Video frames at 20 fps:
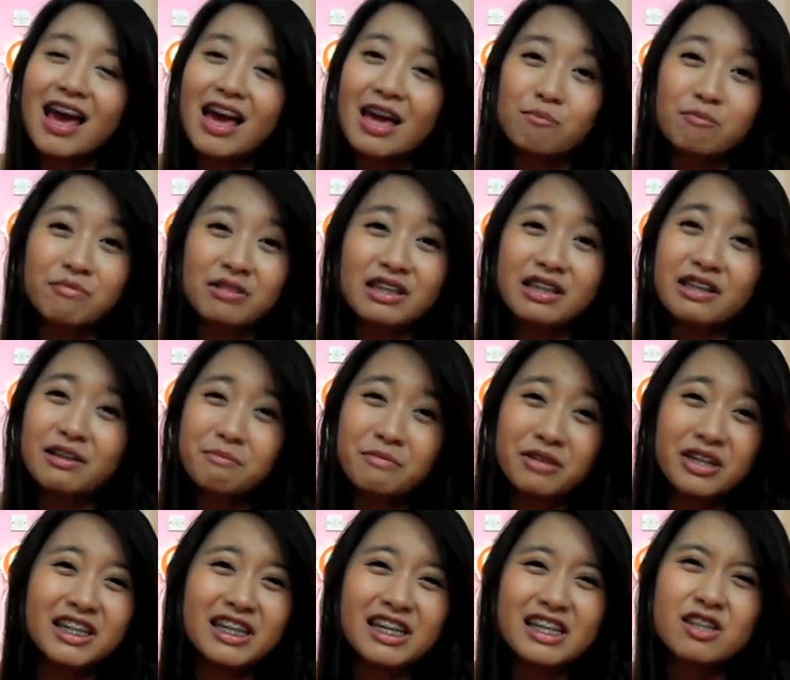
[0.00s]
and believe
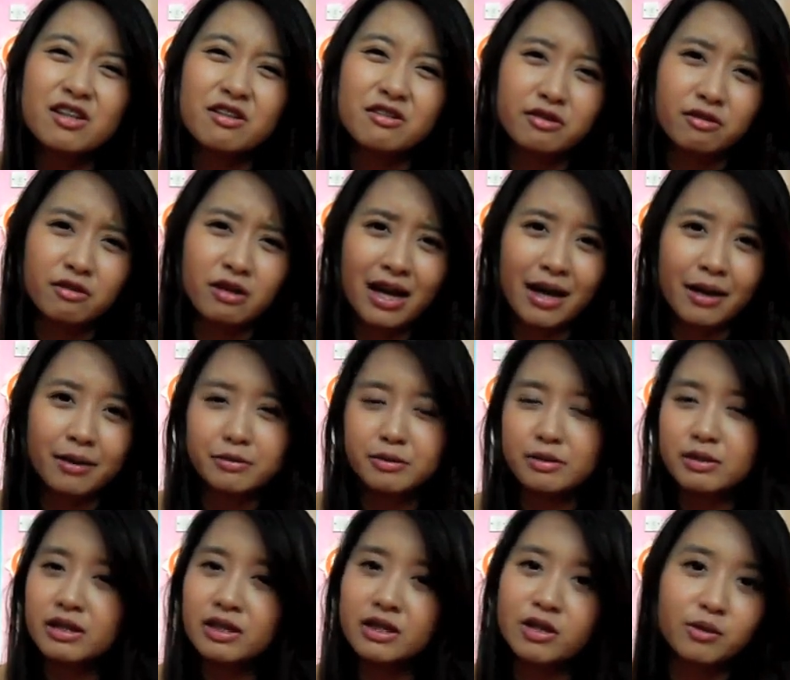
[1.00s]
me, this also
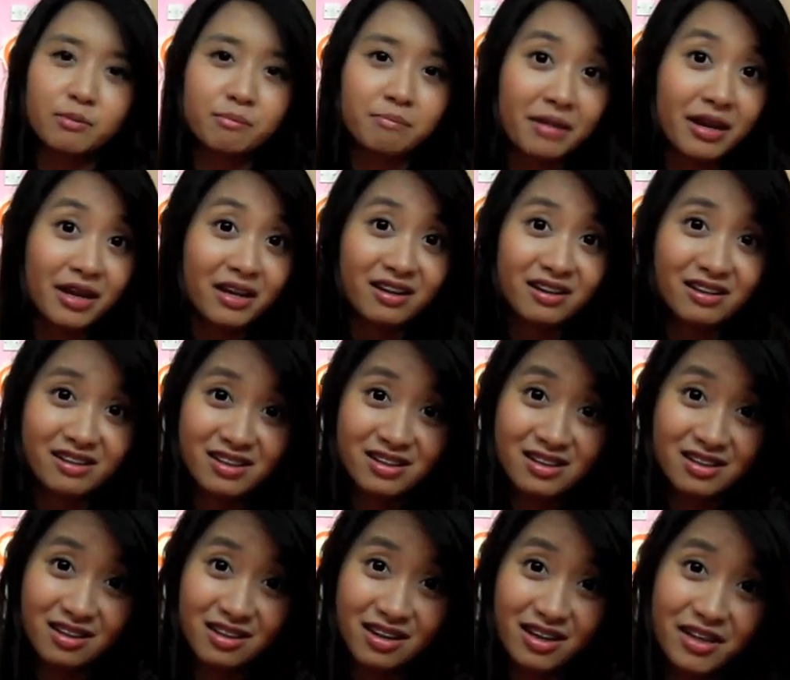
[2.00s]
helps me
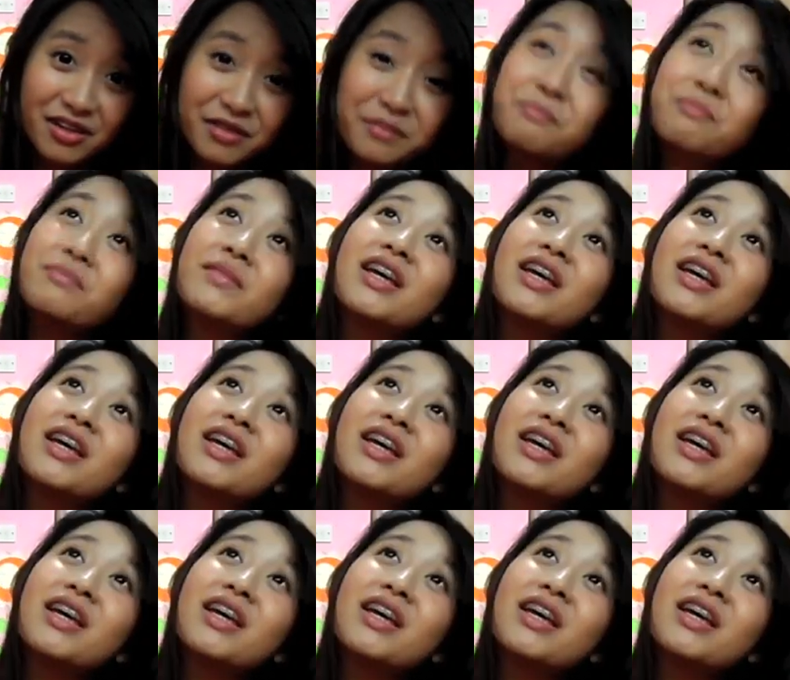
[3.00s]
tremendously.